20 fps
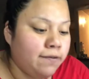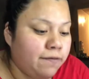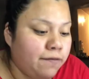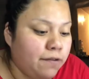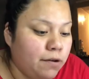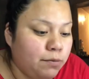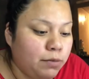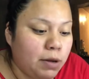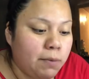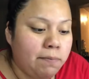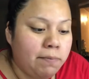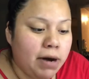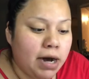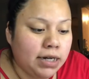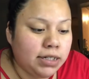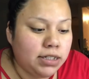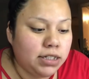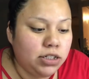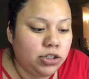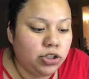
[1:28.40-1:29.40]
from the
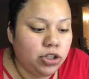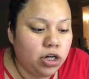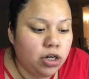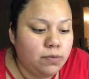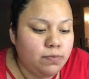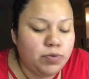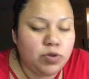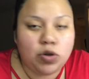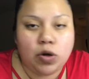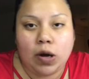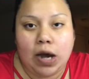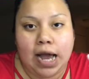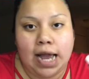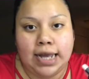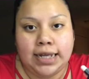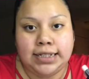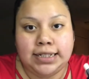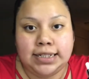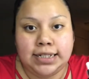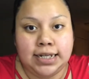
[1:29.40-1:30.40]
BoxyCharm, so I
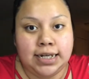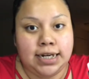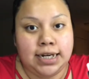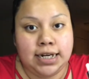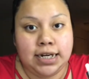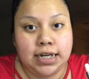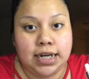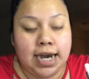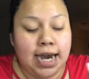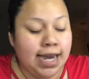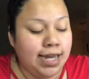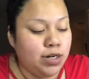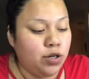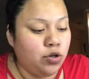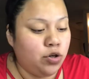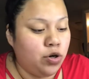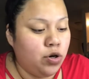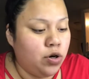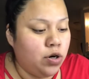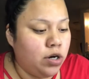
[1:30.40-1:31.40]
don't
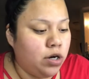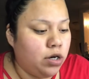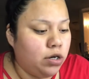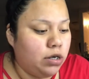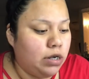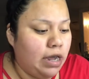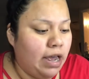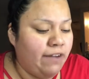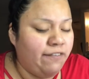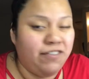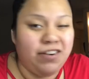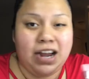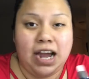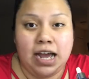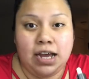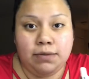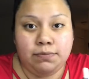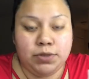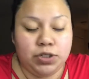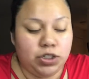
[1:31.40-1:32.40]
know, I forgot
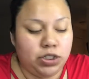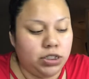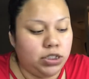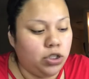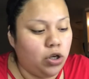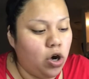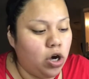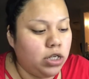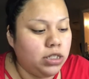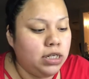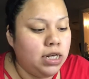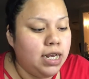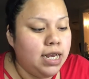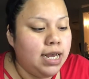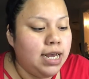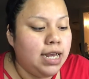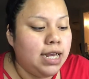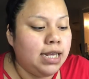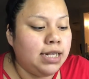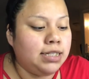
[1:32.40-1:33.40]
how much it's cost.
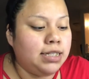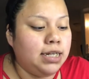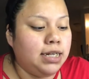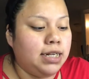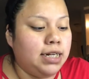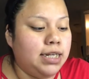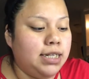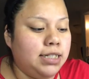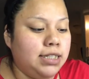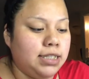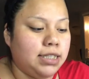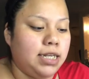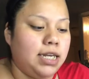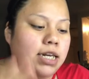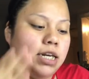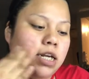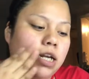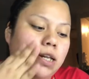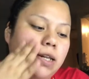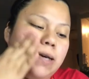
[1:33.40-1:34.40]
It's the Clean Skin
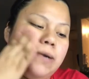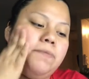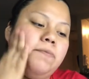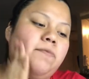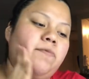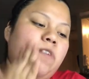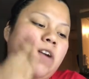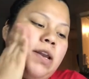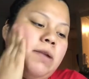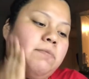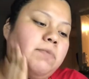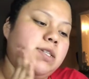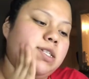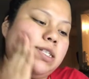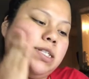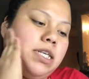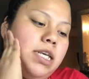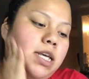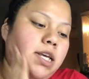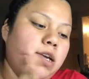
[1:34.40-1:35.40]
Club Vitamin
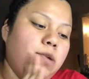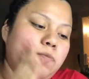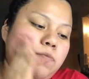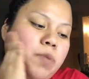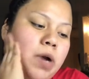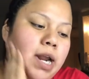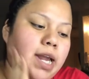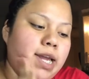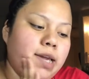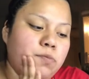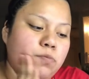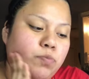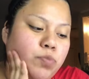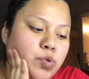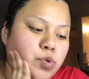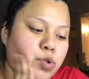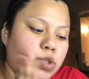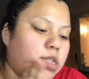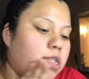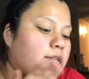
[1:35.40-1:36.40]
C, Bright and
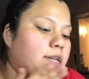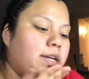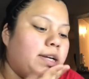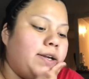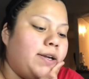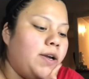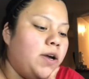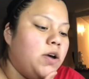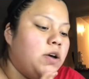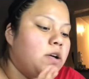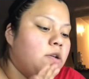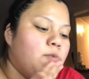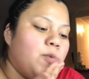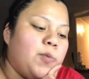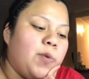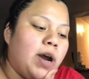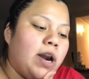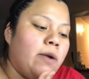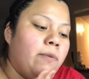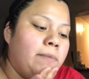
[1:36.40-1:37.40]
Boosting,
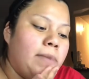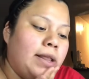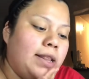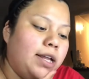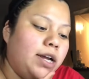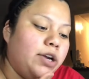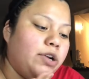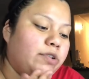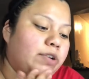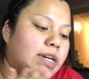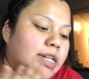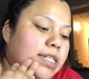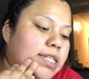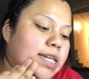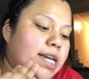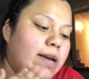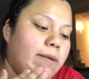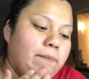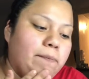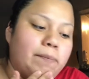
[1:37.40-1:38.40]
Watermelon, Green
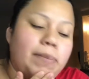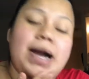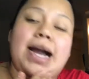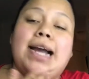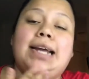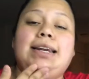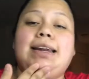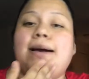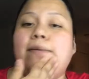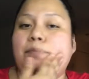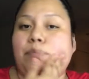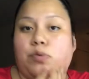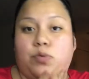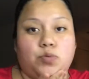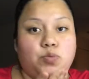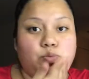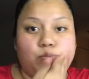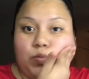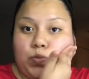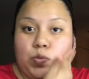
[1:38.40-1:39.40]
Tea, and Pineapple.
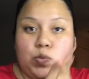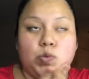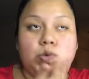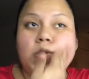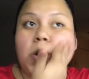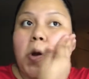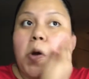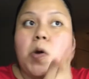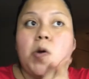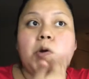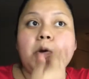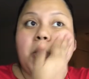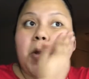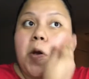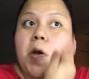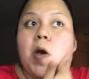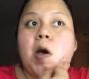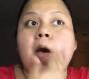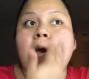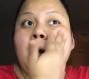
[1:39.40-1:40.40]

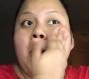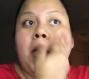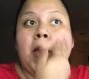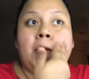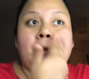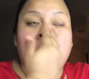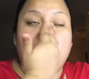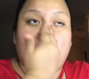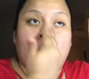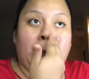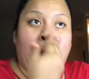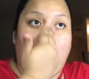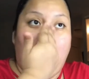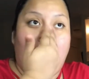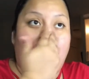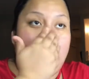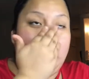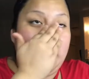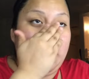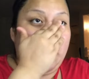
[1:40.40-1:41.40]
And
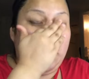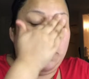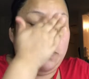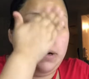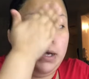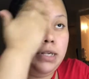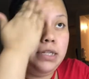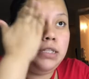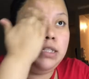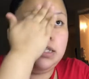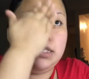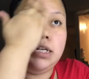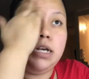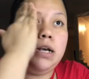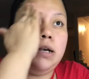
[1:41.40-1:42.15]
I noticed